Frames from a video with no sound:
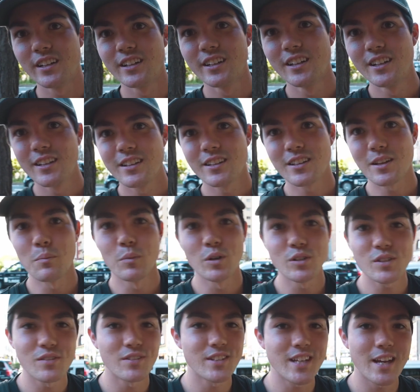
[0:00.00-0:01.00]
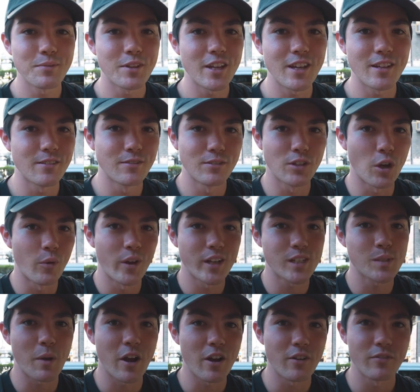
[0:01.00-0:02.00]
Yeah. Yeah, most of the time they don't
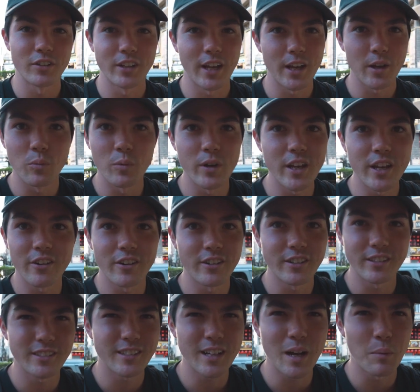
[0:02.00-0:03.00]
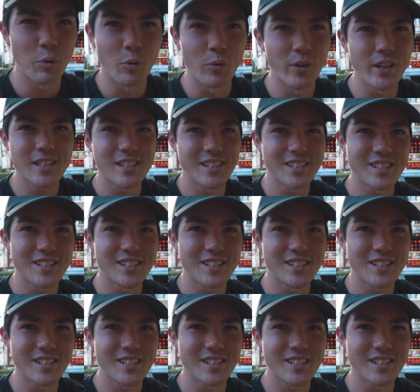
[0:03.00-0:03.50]
expire for like a week or a couple weeks and